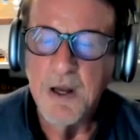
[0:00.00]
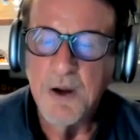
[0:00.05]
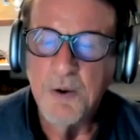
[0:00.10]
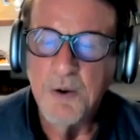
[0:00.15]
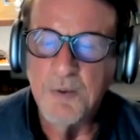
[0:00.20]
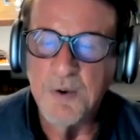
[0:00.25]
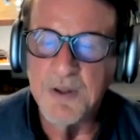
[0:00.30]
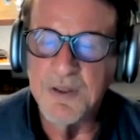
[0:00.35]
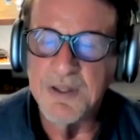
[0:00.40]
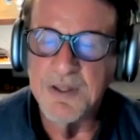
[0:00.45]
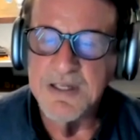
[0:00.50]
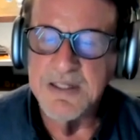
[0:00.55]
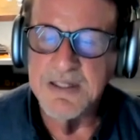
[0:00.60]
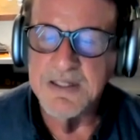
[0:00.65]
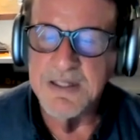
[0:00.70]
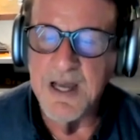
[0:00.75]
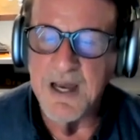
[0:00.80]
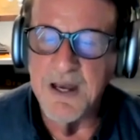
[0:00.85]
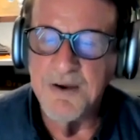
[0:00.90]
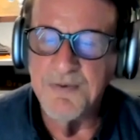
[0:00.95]
with the
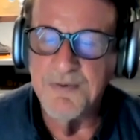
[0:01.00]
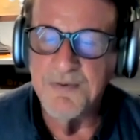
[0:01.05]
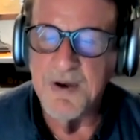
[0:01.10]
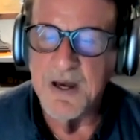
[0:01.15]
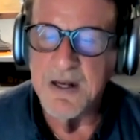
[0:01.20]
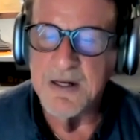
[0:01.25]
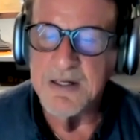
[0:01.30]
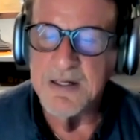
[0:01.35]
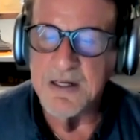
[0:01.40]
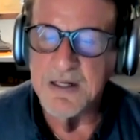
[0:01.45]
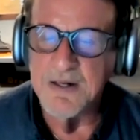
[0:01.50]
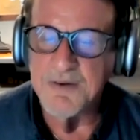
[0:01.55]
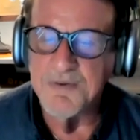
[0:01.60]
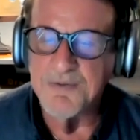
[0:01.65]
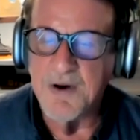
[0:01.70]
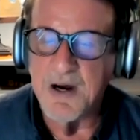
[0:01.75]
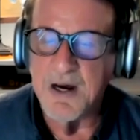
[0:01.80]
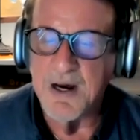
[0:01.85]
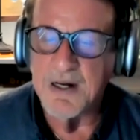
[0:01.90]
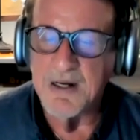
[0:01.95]
safe and
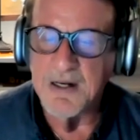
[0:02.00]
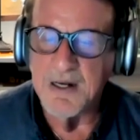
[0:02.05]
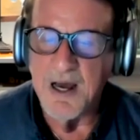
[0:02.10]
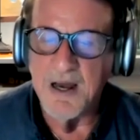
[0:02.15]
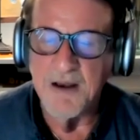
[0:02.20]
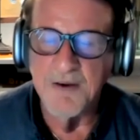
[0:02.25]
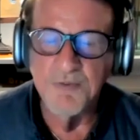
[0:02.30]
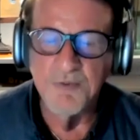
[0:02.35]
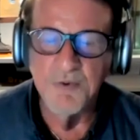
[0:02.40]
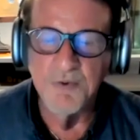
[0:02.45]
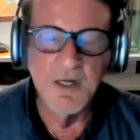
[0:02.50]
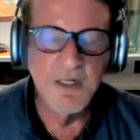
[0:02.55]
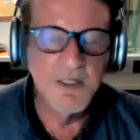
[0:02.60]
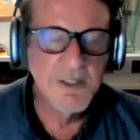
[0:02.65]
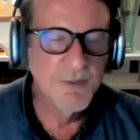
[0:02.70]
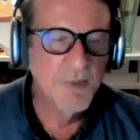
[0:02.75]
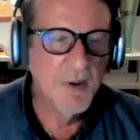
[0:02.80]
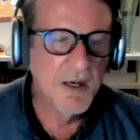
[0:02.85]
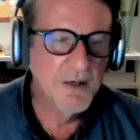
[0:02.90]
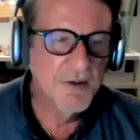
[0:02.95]
dignified life we
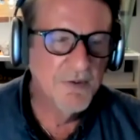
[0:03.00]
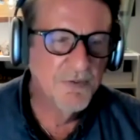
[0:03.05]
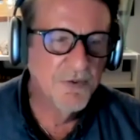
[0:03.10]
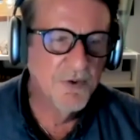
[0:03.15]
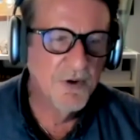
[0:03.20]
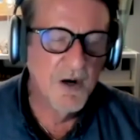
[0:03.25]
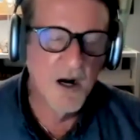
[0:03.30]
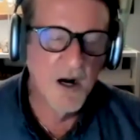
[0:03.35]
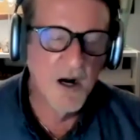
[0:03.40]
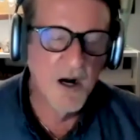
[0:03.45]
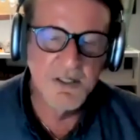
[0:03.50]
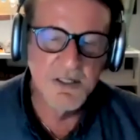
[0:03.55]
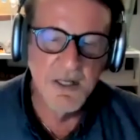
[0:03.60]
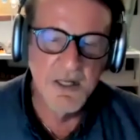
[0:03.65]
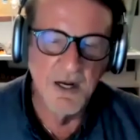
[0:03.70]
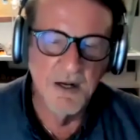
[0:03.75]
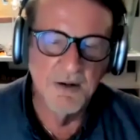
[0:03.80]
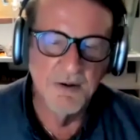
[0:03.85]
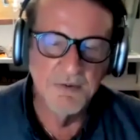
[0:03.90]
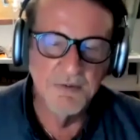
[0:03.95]
expect for
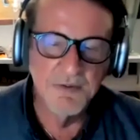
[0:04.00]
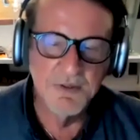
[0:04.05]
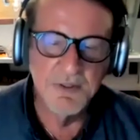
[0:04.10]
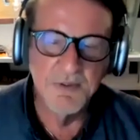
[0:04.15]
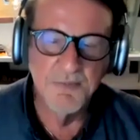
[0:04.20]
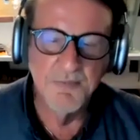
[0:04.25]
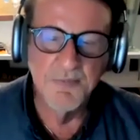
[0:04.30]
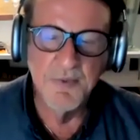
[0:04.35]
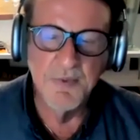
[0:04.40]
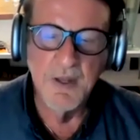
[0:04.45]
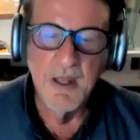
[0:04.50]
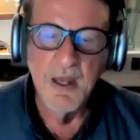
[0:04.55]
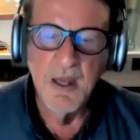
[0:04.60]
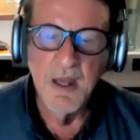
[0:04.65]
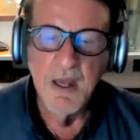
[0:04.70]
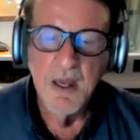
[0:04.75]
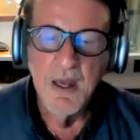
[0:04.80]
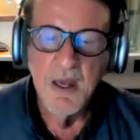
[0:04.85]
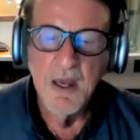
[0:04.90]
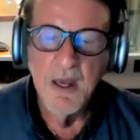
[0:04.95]
ourselves.
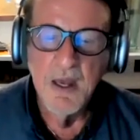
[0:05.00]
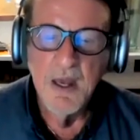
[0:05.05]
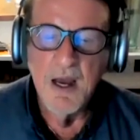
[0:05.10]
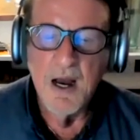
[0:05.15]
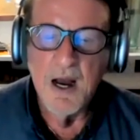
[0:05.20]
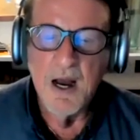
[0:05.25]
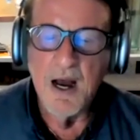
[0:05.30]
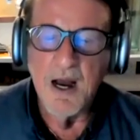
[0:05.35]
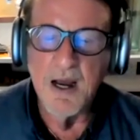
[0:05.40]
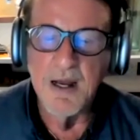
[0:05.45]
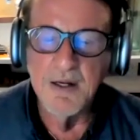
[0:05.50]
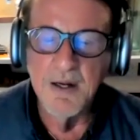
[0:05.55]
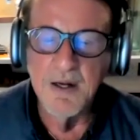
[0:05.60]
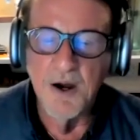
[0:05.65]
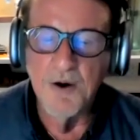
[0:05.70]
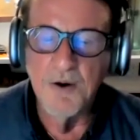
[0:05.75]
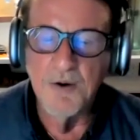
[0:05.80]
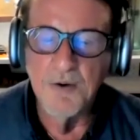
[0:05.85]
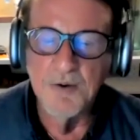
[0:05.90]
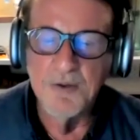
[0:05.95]
I
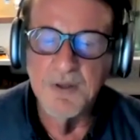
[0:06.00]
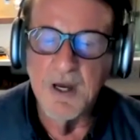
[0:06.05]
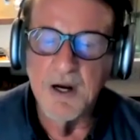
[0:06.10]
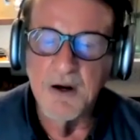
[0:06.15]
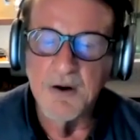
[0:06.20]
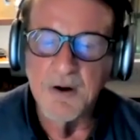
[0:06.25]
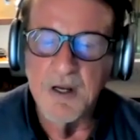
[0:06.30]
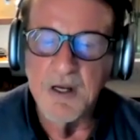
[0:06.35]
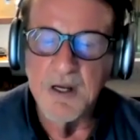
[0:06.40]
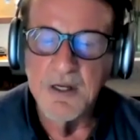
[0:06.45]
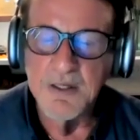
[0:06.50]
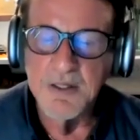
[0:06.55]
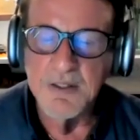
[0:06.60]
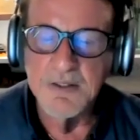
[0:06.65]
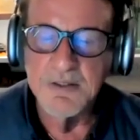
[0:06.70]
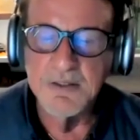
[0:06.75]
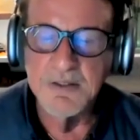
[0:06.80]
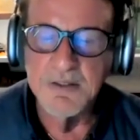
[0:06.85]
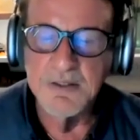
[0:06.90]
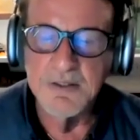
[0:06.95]
know there
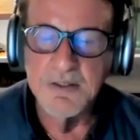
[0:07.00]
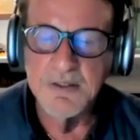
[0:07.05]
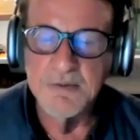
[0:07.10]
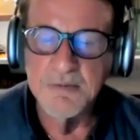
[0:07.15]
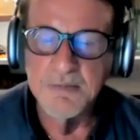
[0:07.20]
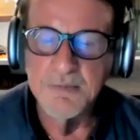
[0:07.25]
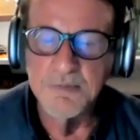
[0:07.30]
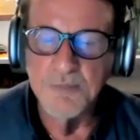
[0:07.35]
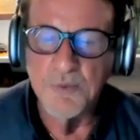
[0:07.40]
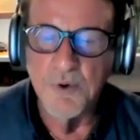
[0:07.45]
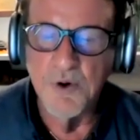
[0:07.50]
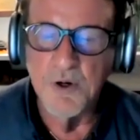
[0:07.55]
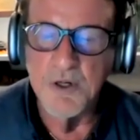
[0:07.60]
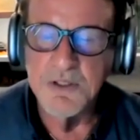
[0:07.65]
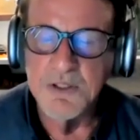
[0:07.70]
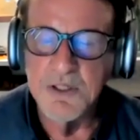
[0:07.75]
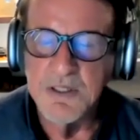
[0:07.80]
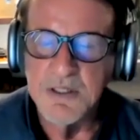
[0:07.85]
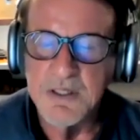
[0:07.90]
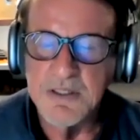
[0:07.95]
is more
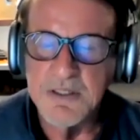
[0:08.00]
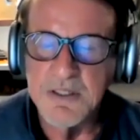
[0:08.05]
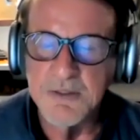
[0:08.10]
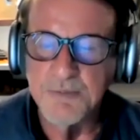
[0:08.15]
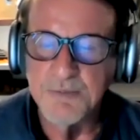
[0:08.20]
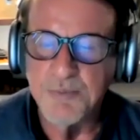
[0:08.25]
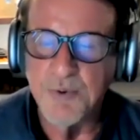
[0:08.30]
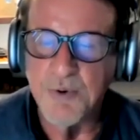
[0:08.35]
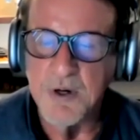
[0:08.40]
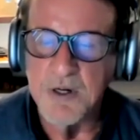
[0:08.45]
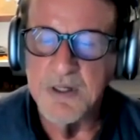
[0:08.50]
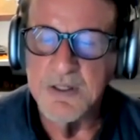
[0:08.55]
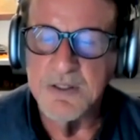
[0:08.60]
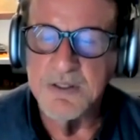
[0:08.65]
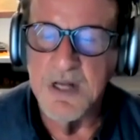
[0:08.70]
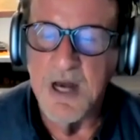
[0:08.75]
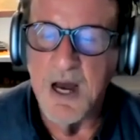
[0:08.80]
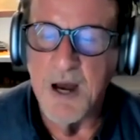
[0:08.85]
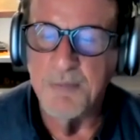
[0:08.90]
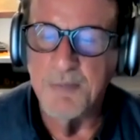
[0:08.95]
to this important
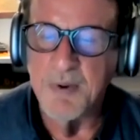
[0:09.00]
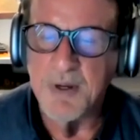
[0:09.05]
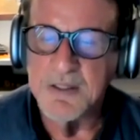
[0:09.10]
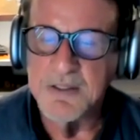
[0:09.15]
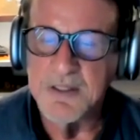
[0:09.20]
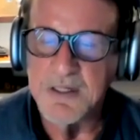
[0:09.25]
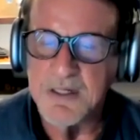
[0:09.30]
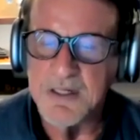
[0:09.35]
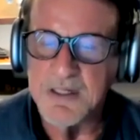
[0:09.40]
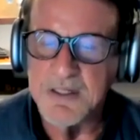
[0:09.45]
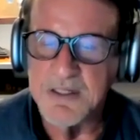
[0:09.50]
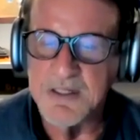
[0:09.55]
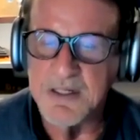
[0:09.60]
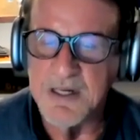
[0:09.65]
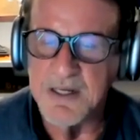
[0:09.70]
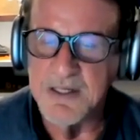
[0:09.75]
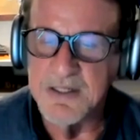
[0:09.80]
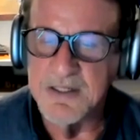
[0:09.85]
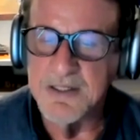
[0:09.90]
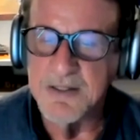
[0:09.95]
topic to
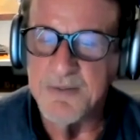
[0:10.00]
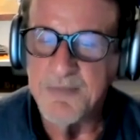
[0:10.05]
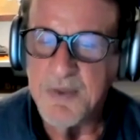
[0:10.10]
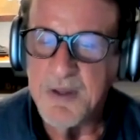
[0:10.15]
discuss,